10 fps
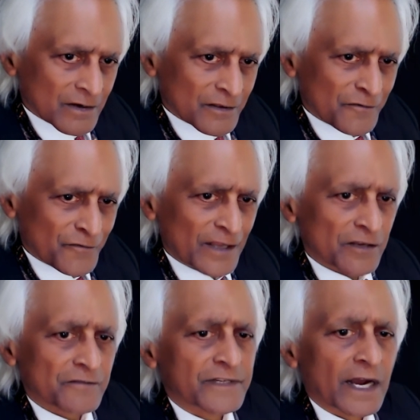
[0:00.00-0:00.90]
the
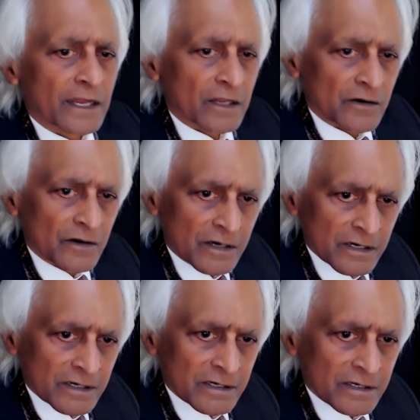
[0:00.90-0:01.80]
failure of dialogue,
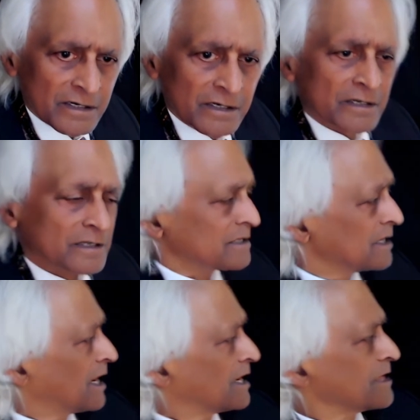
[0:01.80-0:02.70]

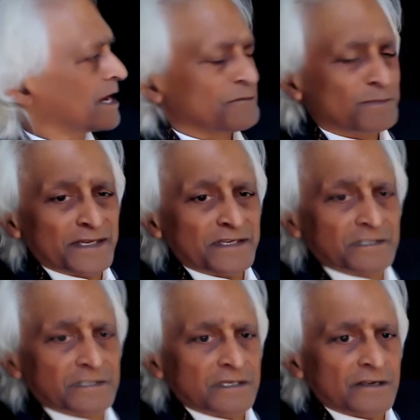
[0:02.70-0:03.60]
the I-thou
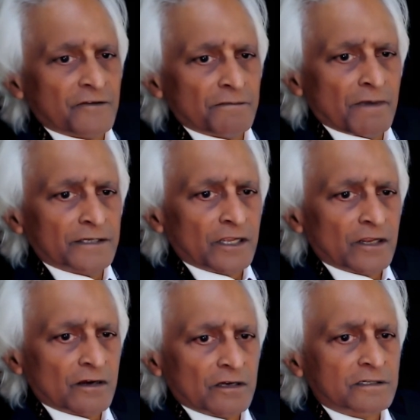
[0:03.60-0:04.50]
place, from
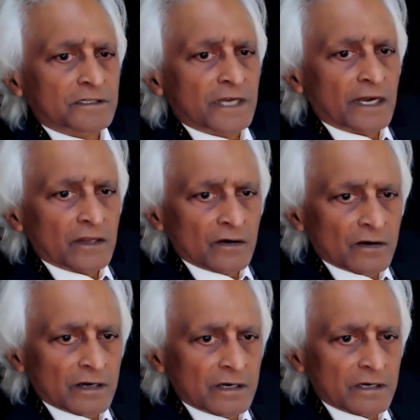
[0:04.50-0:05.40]
monologue to dialogue,